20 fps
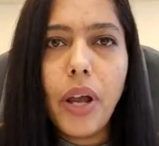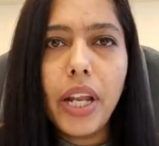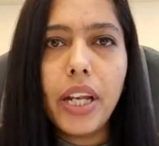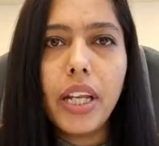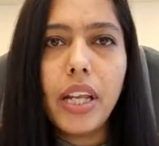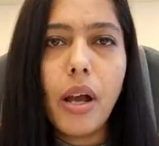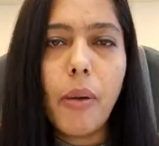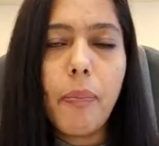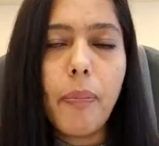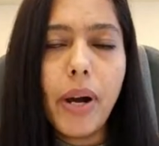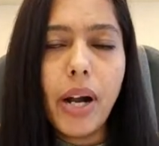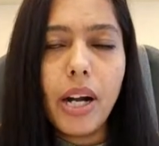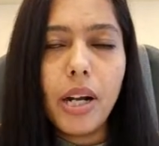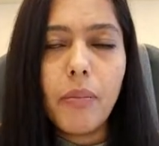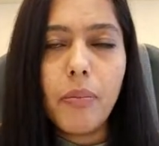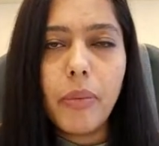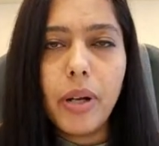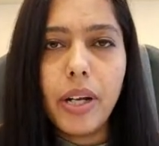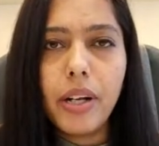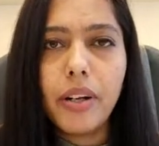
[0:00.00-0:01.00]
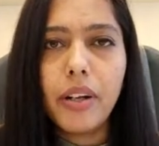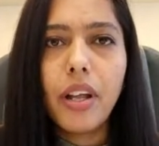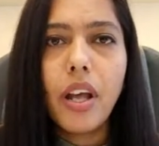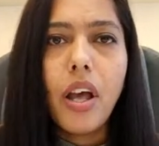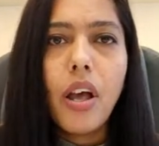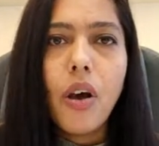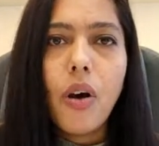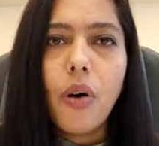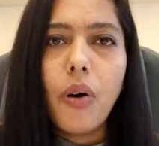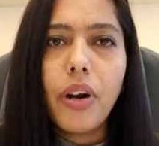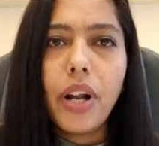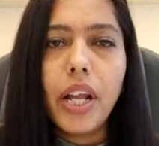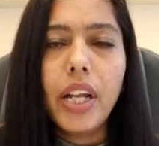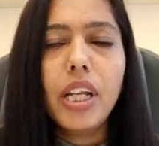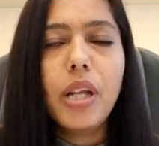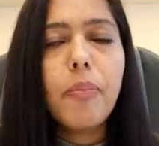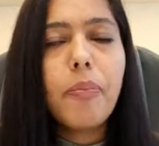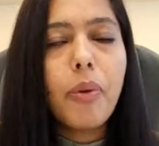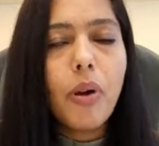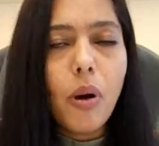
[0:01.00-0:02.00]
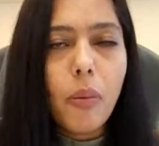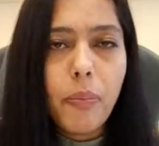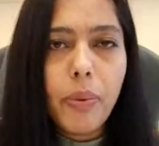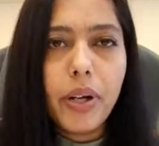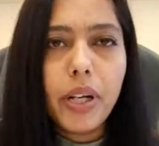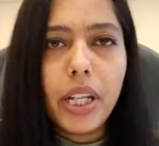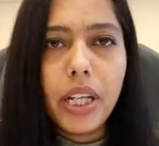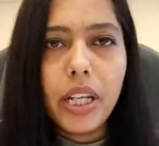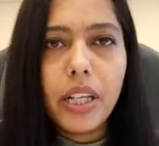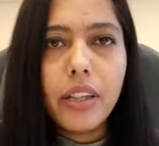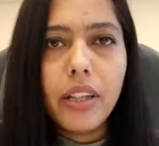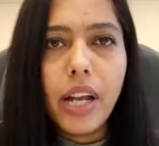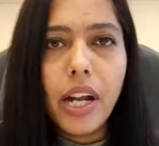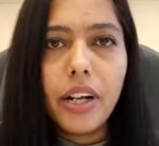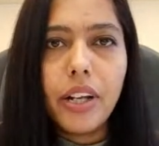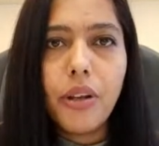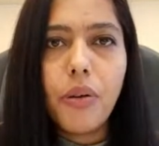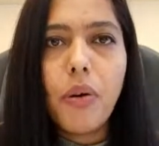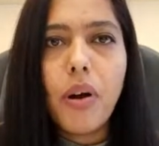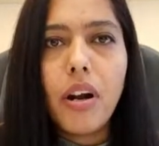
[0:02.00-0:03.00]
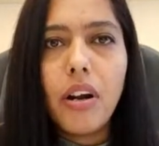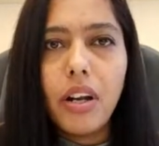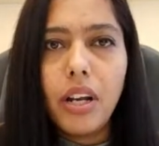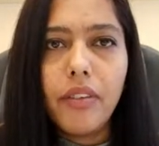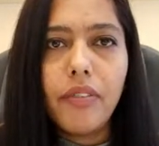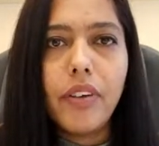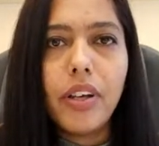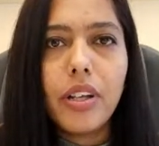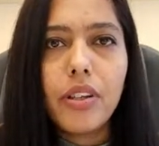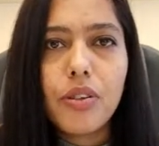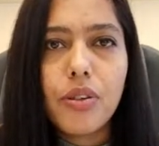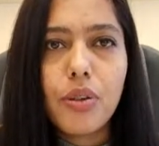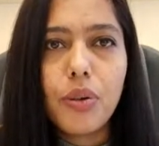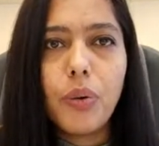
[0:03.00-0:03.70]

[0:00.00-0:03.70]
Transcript: any apartment or any property that you are living.